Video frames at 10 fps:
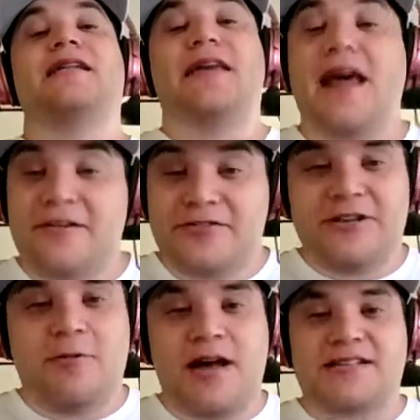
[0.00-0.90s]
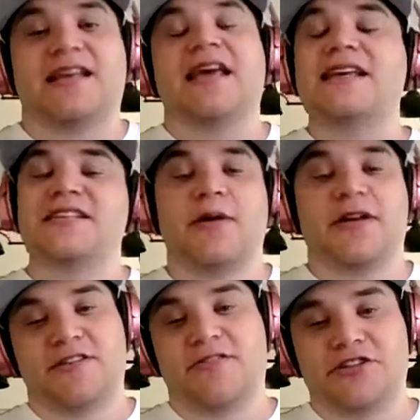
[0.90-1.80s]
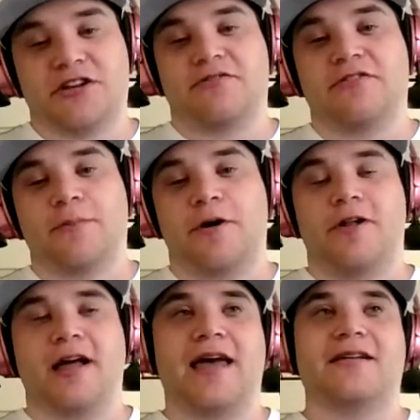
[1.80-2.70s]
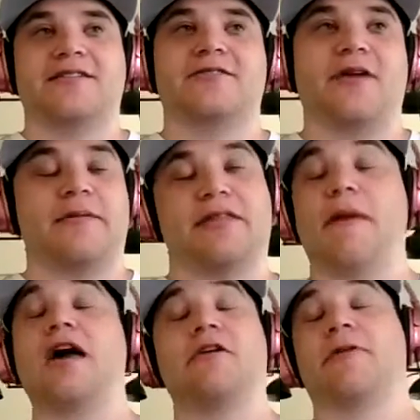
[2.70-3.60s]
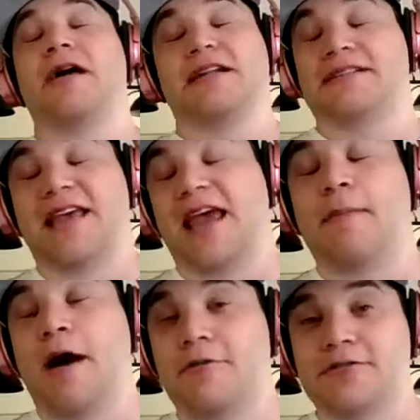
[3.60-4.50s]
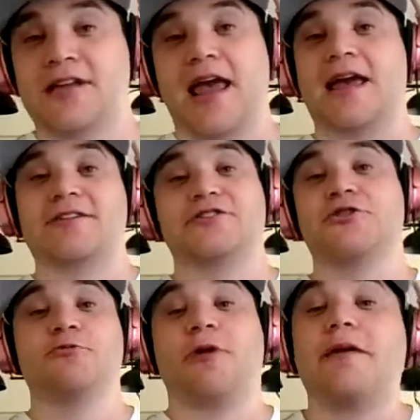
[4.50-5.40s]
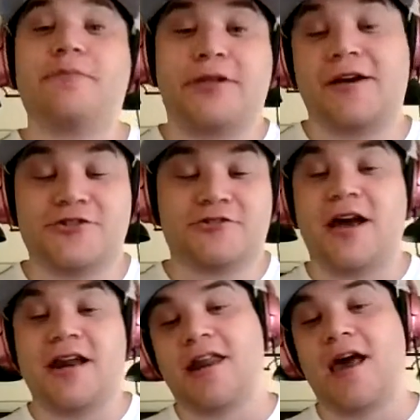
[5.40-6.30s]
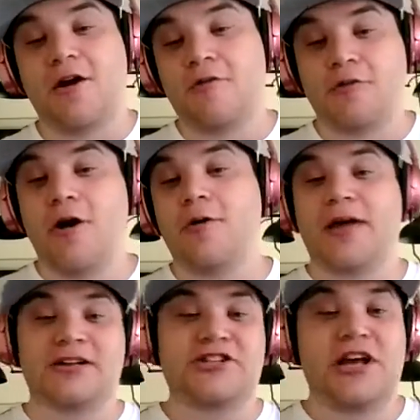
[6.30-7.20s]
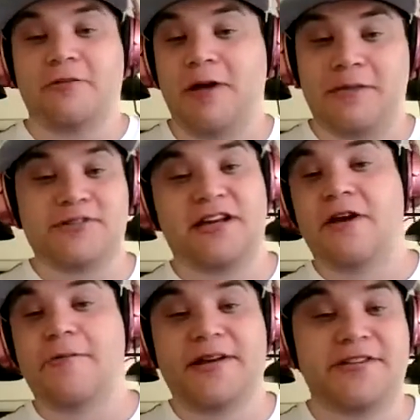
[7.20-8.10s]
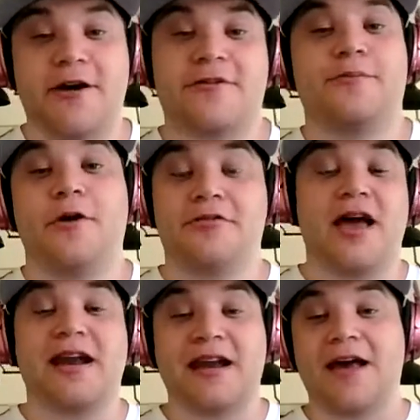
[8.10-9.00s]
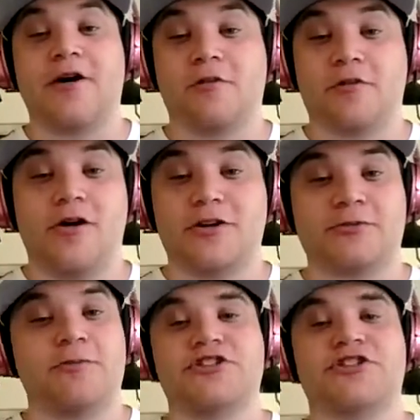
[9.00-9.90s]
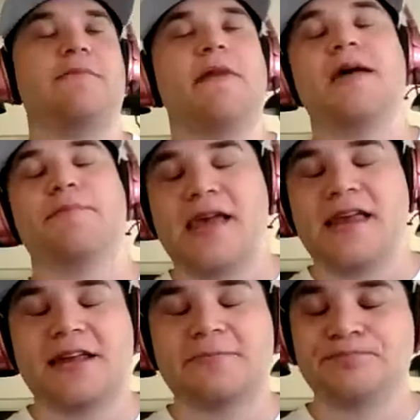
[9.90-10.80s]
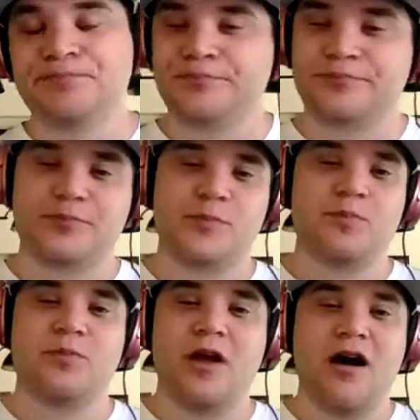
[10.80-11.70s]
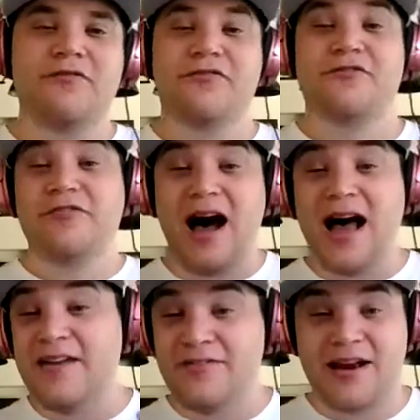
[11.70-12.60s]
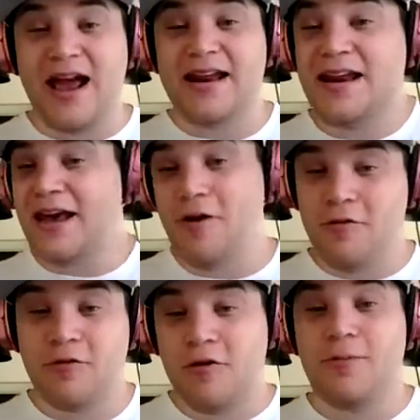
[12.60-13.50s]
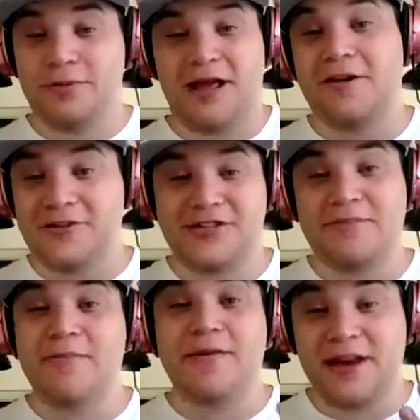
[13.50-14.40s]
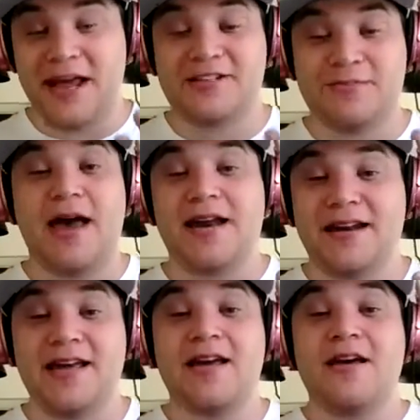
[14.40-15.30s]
the NFC West is the best division in football. And I mean, the Madden ratings came out, and 2 Ram players are 99 overall. We got Jalen Ramsey and Aaron McDonald, both 99 overalls, which, in my opinion, of 5 99 overall players in the next Madden,